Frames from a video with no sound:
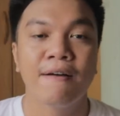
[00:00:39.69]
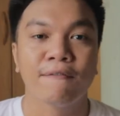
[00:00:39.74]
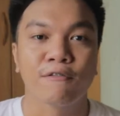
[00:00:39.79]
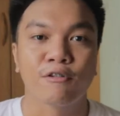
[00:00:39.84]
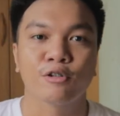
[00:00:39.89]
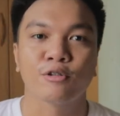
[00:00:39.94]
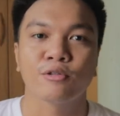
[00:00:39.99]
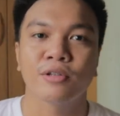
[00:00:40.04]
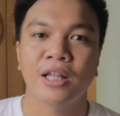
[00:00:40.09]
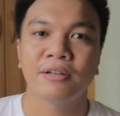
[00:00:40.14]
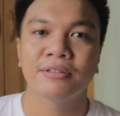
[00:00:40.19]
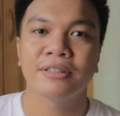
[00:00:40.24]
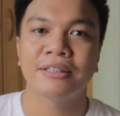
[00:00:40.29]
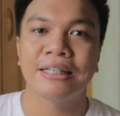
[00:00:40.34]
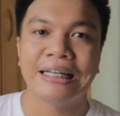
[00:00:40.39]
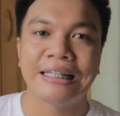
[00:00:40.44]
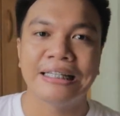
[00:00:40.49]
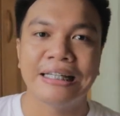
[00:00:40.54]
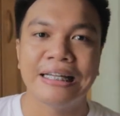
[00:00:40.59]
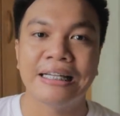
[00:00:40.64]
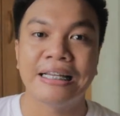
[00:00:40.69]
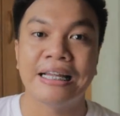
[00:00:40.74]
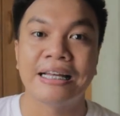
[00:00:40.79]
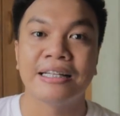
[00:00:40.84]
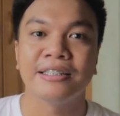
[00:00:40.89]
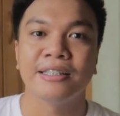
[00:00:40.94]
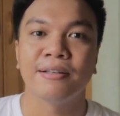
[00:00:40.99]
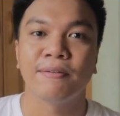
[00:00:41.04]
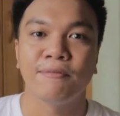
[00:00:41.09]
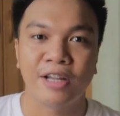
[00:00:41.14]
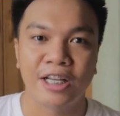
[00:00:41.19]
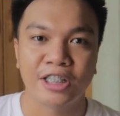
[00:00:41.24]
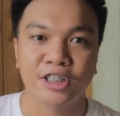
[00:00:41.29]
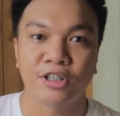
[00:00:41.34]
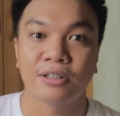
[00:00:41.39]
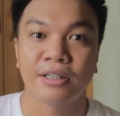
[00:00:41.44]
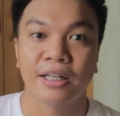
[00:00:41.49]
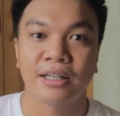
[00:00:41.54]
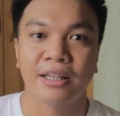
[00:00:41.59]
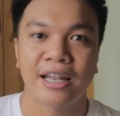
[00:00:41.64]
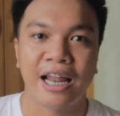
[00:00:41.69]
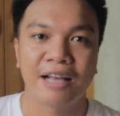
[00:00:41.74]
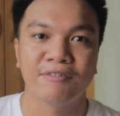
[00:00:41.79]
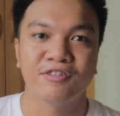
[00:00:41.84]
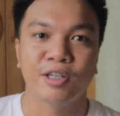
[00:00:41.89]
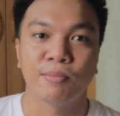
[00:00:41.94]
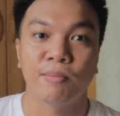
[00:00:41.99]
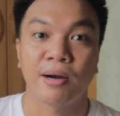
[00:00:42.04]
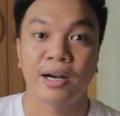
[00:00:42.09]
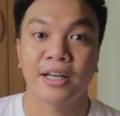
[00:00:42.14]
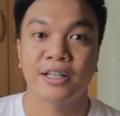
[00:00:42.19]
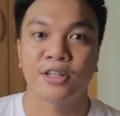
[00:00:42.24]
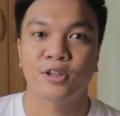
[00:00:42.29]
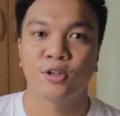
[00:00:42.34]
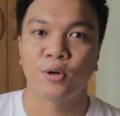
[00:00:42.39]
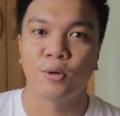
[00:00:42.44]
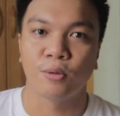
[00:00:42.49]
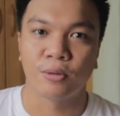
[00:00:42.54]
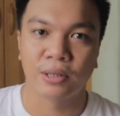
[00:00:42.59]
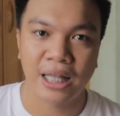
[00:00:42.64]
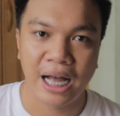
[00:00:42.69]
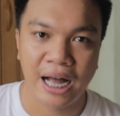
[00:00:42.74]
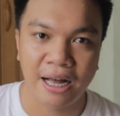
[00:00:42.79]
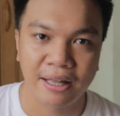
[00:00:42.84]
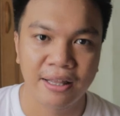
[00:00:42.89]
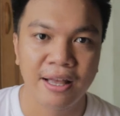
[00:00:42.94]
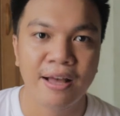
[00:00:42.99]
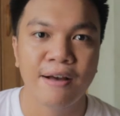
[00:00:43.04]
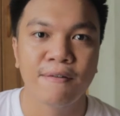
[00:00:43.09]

For 2018, it's inflation that drives the market to go down.